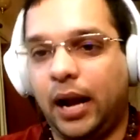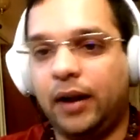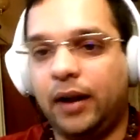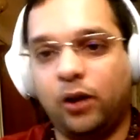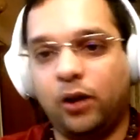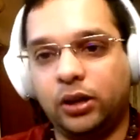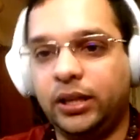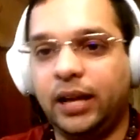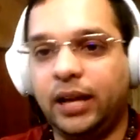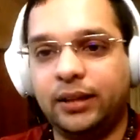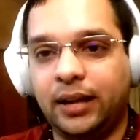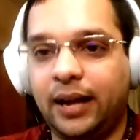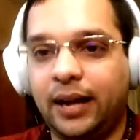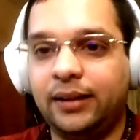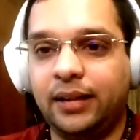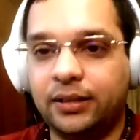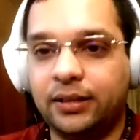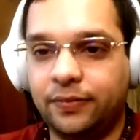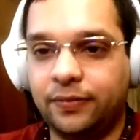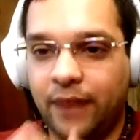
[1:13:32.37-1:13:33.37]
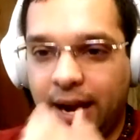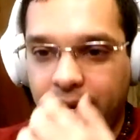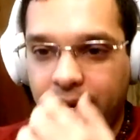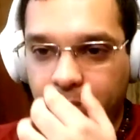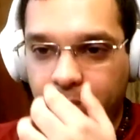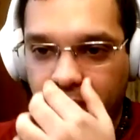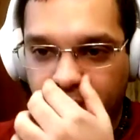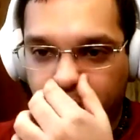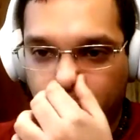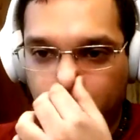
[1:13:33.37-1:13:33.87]
and on the other hand, there's
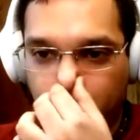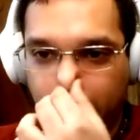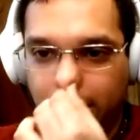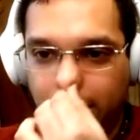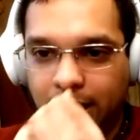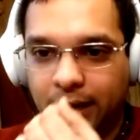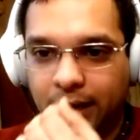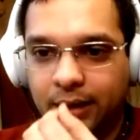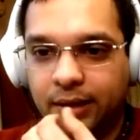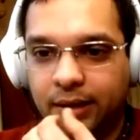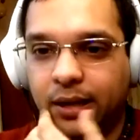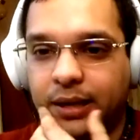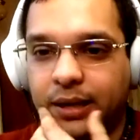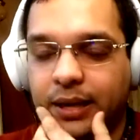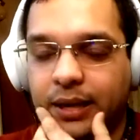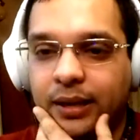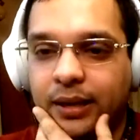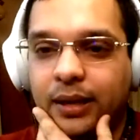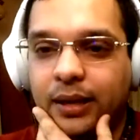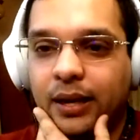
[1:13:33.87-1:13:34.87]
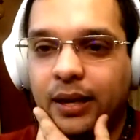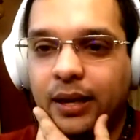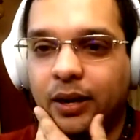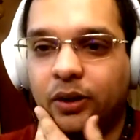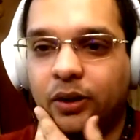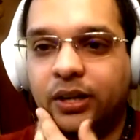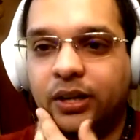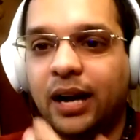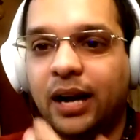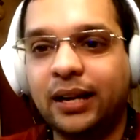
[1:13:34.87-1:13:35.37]
Vladimir Putin and Turkey.
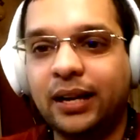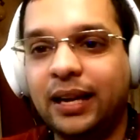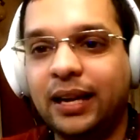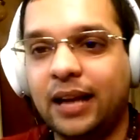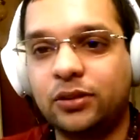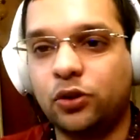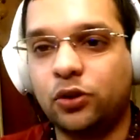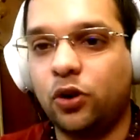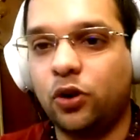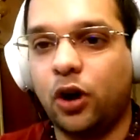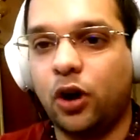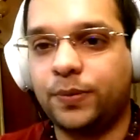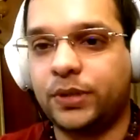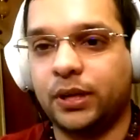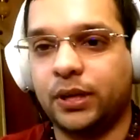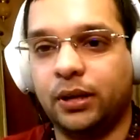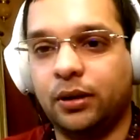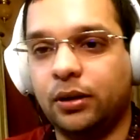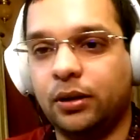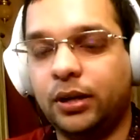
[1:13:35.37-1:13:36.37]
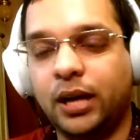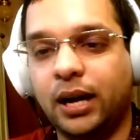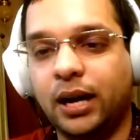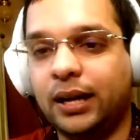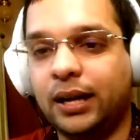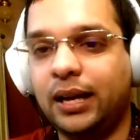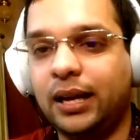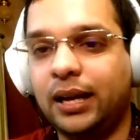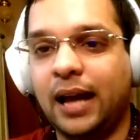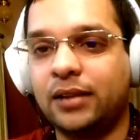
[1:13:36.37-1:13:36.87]
Now Turkey has no option.
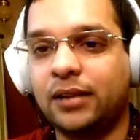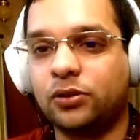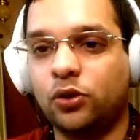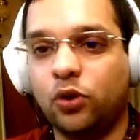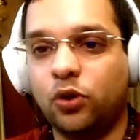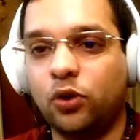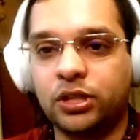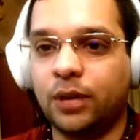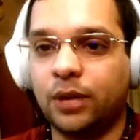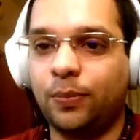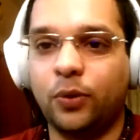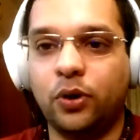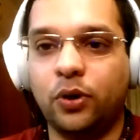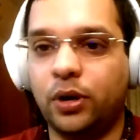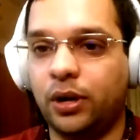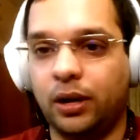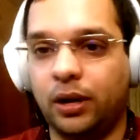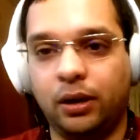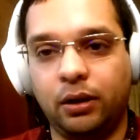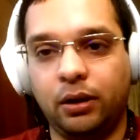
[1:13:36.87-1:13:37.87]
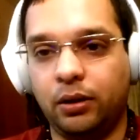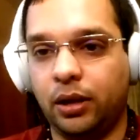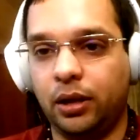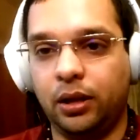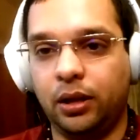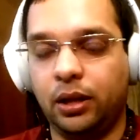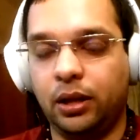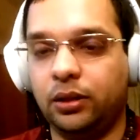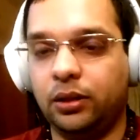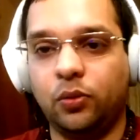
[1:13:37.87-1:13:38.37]
Turkey has no support
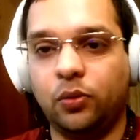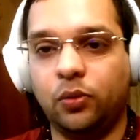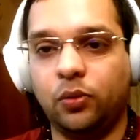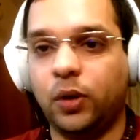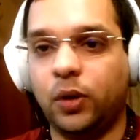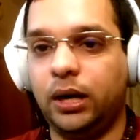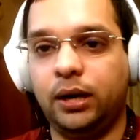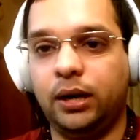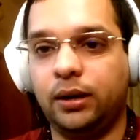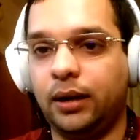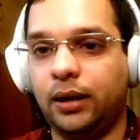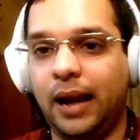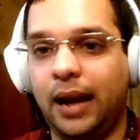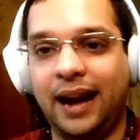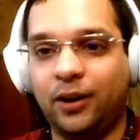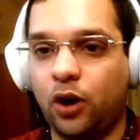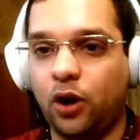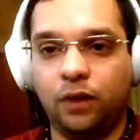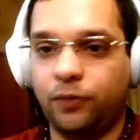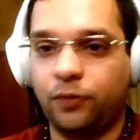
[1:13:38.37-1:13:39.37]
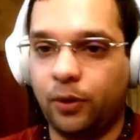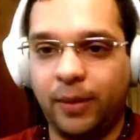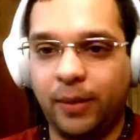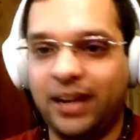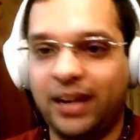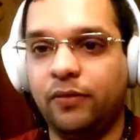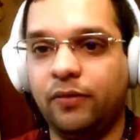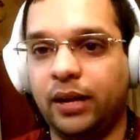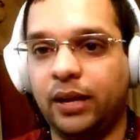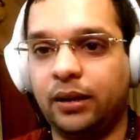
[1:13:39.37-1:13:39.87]
in the world at all from
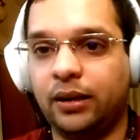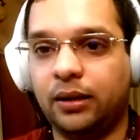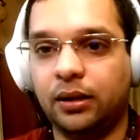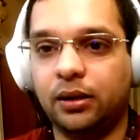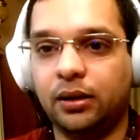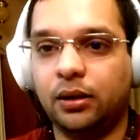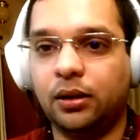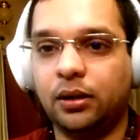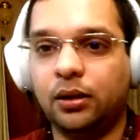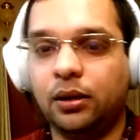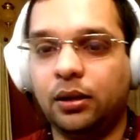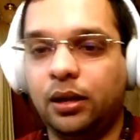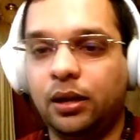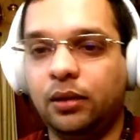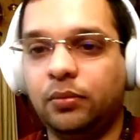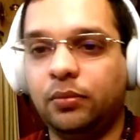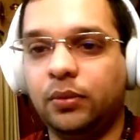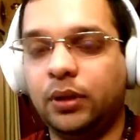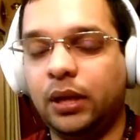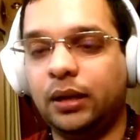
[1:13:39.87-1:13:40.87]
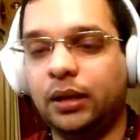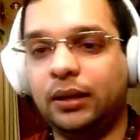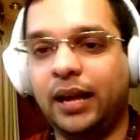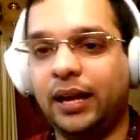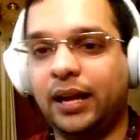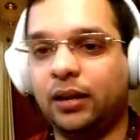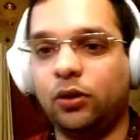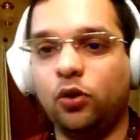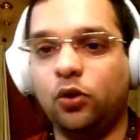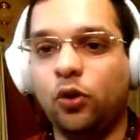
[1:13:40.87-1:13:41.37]
anywhere. That
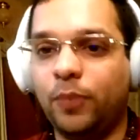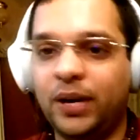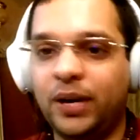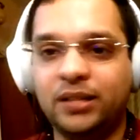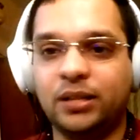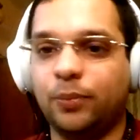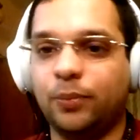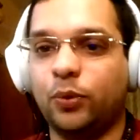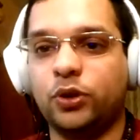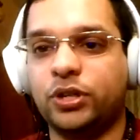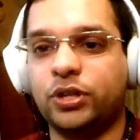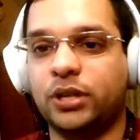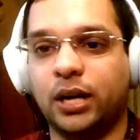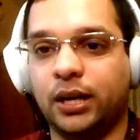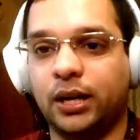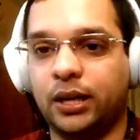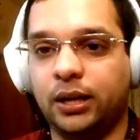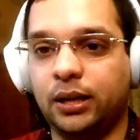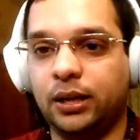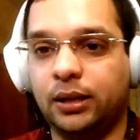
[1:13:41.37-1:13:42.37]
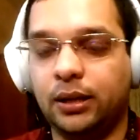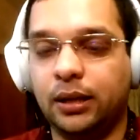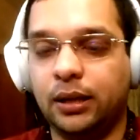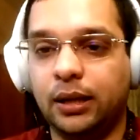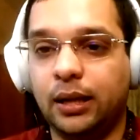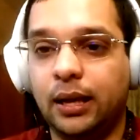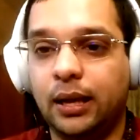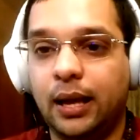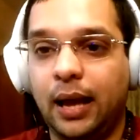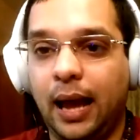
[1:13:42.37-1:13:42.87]
like nobody supports Turkey,
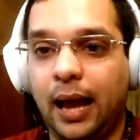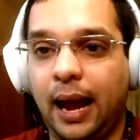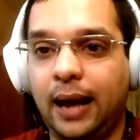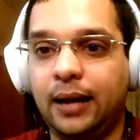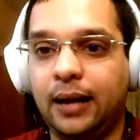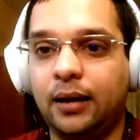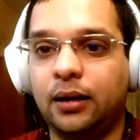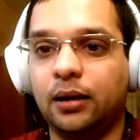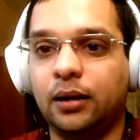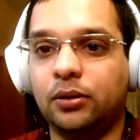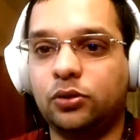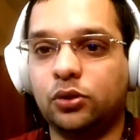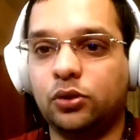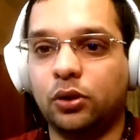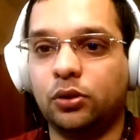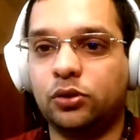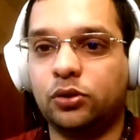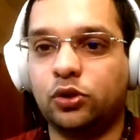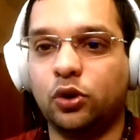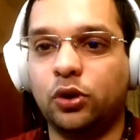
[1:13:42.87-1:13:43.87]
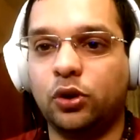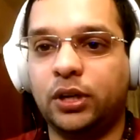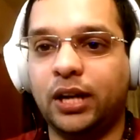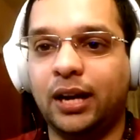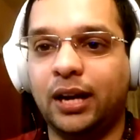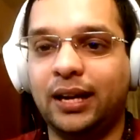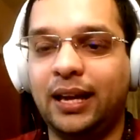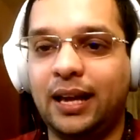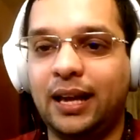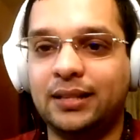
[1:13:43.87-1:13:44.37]
and so
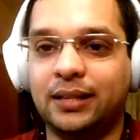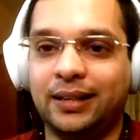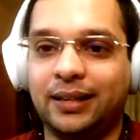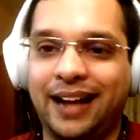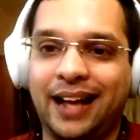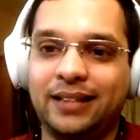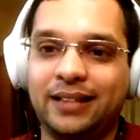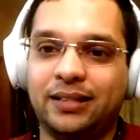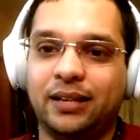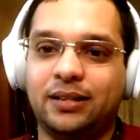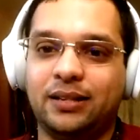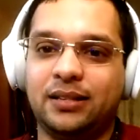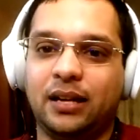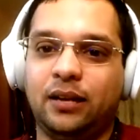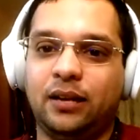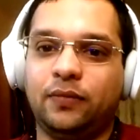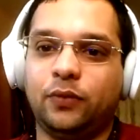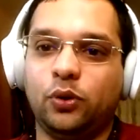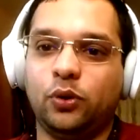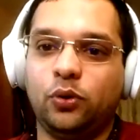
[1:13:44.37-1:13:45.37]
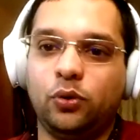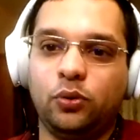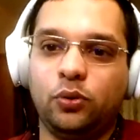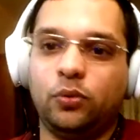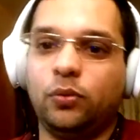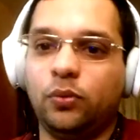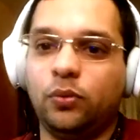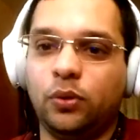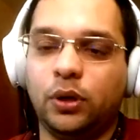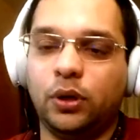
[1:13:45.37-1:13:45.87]
Turkey has attached itself to
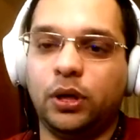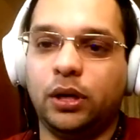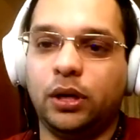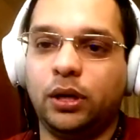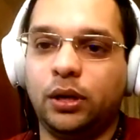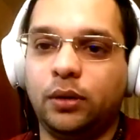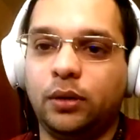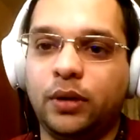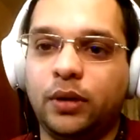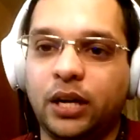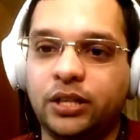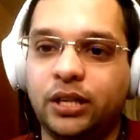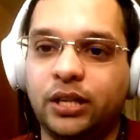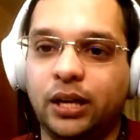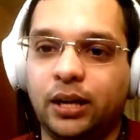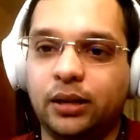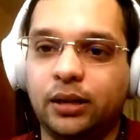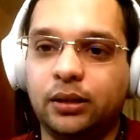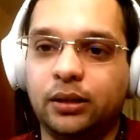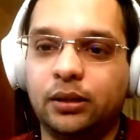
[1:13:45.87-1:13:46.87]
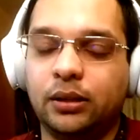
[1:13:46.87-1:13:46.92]
Russia